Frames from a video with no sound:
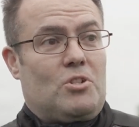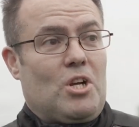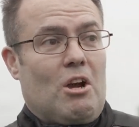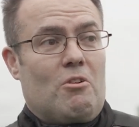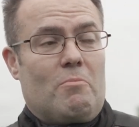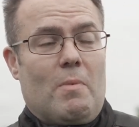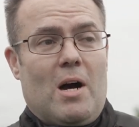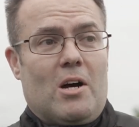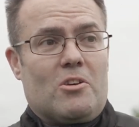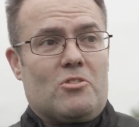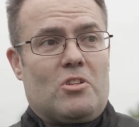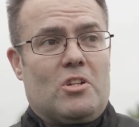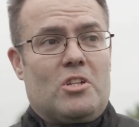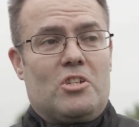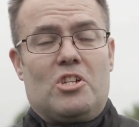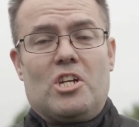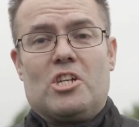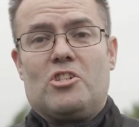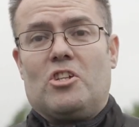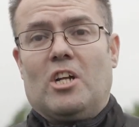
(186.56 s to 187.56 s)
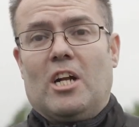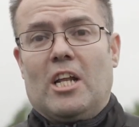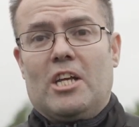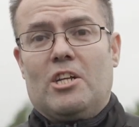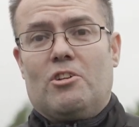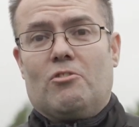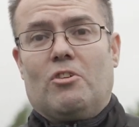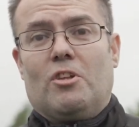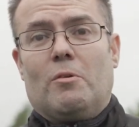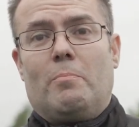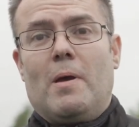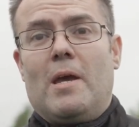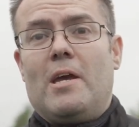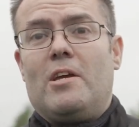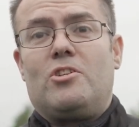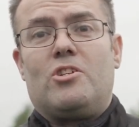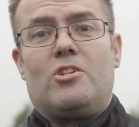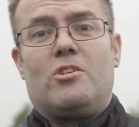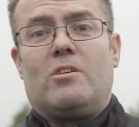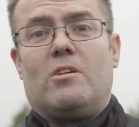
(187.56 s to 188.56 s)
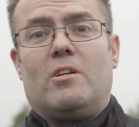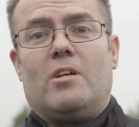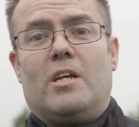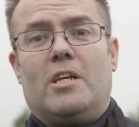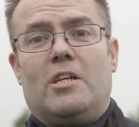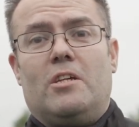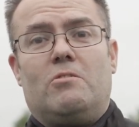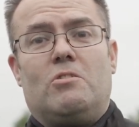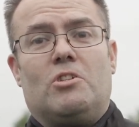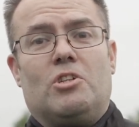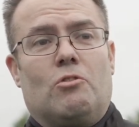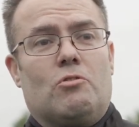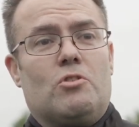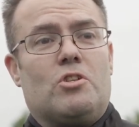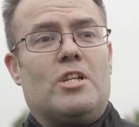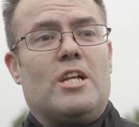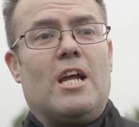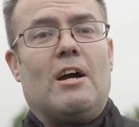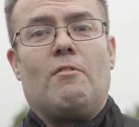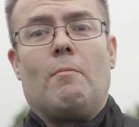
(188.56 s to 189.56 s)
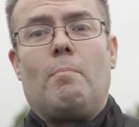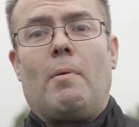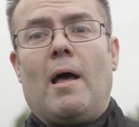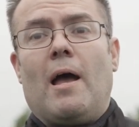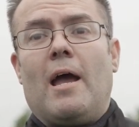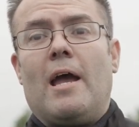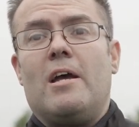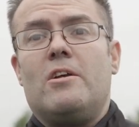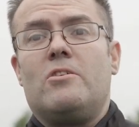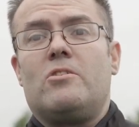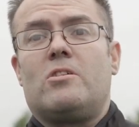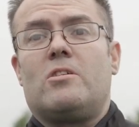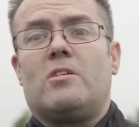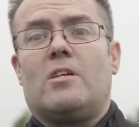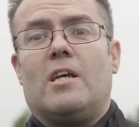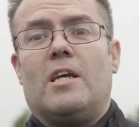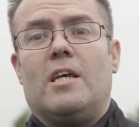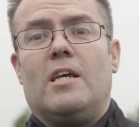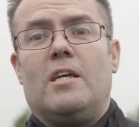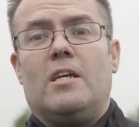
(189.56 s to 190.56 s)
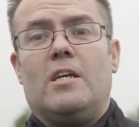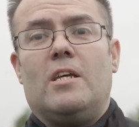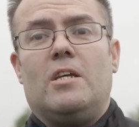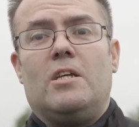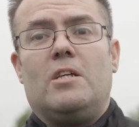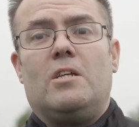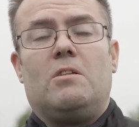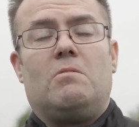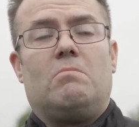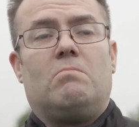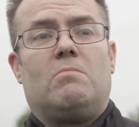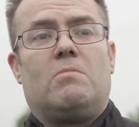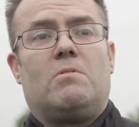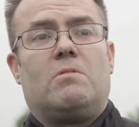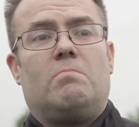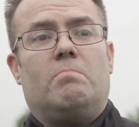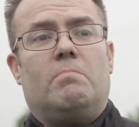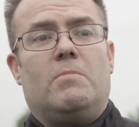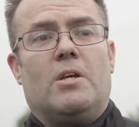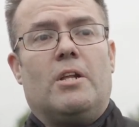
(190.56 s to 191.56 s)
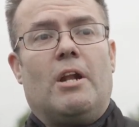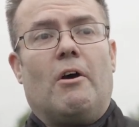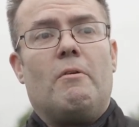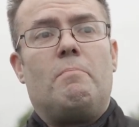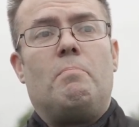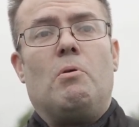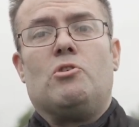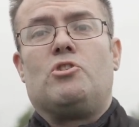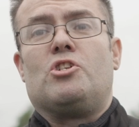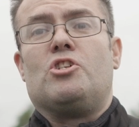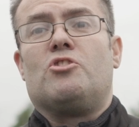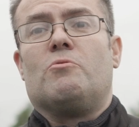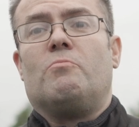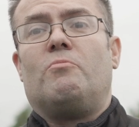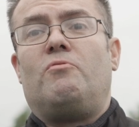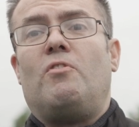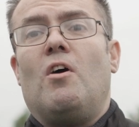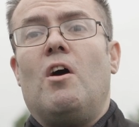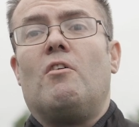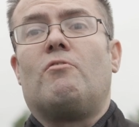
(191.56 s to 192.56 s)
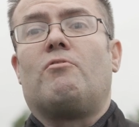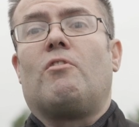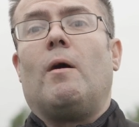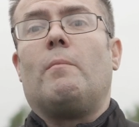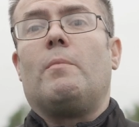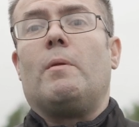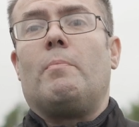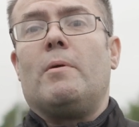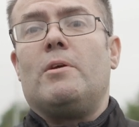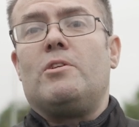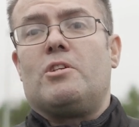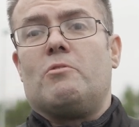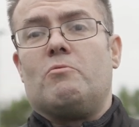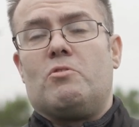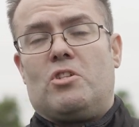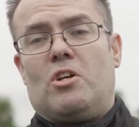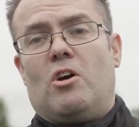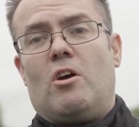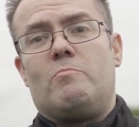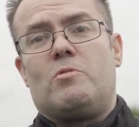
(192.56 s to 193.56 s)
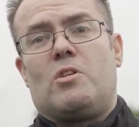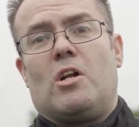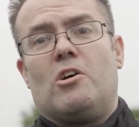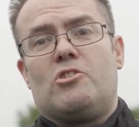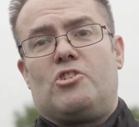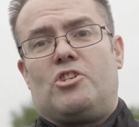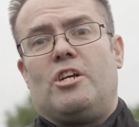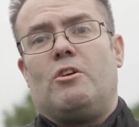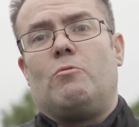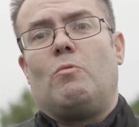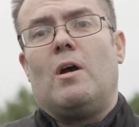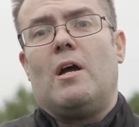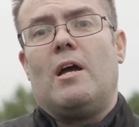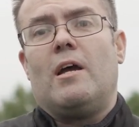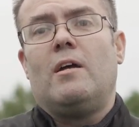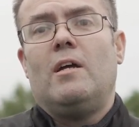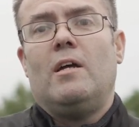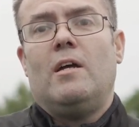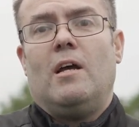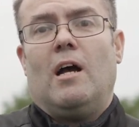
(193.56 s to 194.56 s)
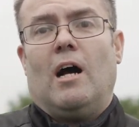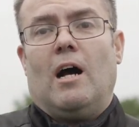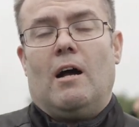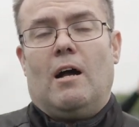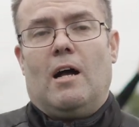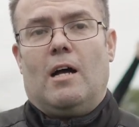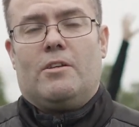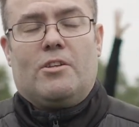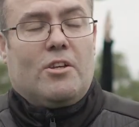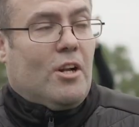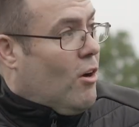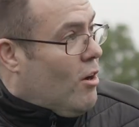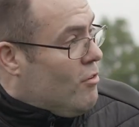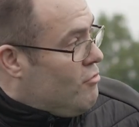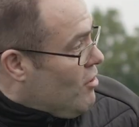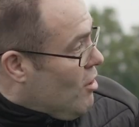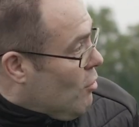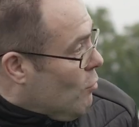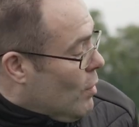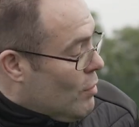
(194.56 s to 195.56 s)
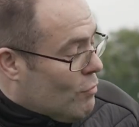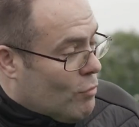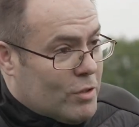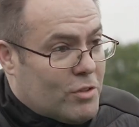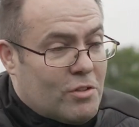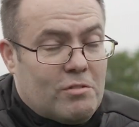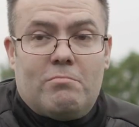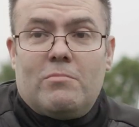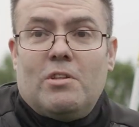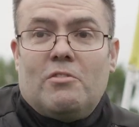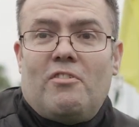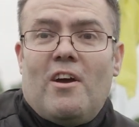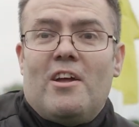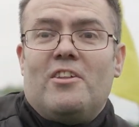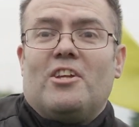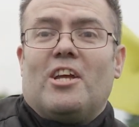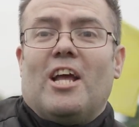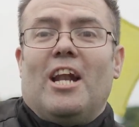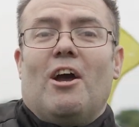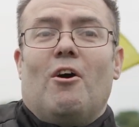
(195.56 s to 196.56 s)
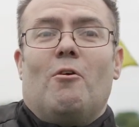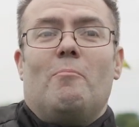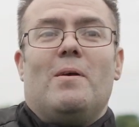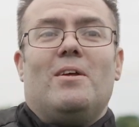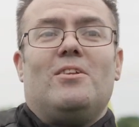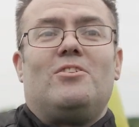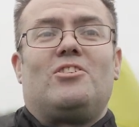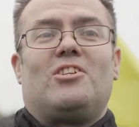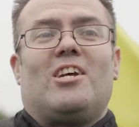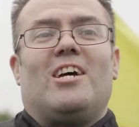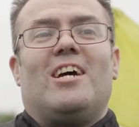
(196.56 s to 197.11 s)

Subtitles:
Joe Marsden is just a leader on the pitch. He talks to the other players. He pushes them further up the pitch. There was times last year where, I felt we were defending a little bit